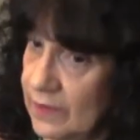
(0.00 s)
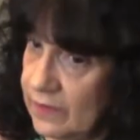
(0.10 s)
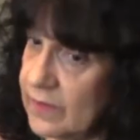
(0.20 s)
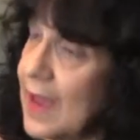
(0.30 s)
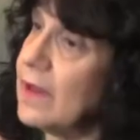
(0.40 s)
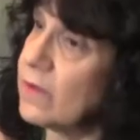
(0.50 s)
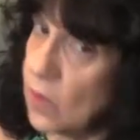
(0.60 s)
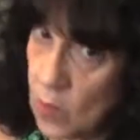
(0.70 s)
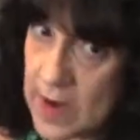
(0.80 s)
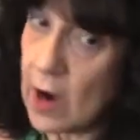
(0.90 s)
that
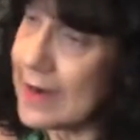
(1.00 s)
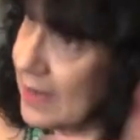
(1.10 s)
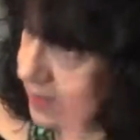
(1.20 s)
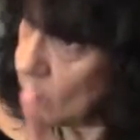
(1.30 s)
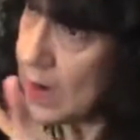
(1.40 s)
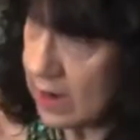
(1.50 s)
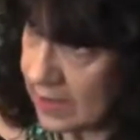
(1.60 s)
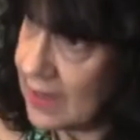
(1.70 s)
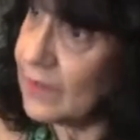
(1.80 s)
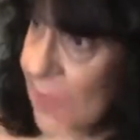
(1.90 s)
says we are
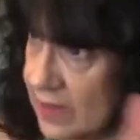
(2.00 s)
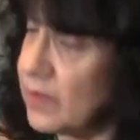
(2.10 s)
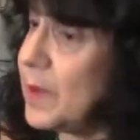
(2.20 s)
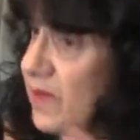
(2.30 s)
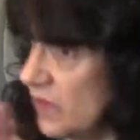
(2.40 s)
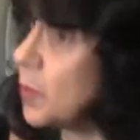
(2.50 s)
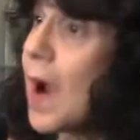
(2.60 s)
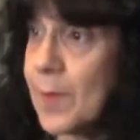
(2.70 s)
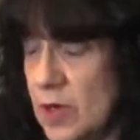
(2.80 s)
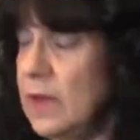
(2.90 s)
giving this Piece of
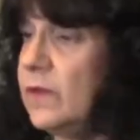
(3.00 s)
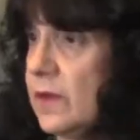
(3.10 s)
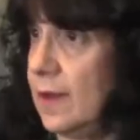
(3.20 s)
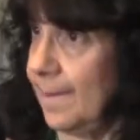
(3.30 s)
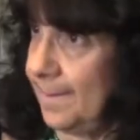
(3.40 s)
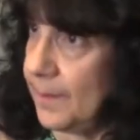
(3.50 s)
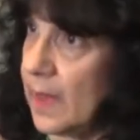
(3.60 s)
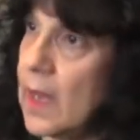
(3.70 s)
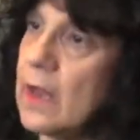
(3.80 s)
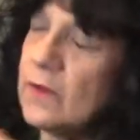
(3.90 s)
property to you.
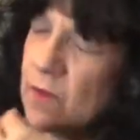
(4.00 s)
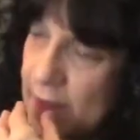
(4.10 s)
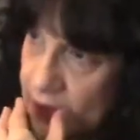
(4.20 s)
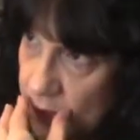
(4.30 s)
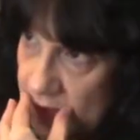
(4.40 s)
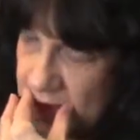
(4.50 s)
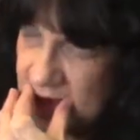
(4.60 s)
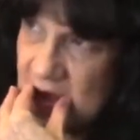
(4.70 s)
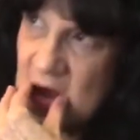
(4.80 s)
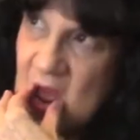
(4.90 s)
So that's what they did.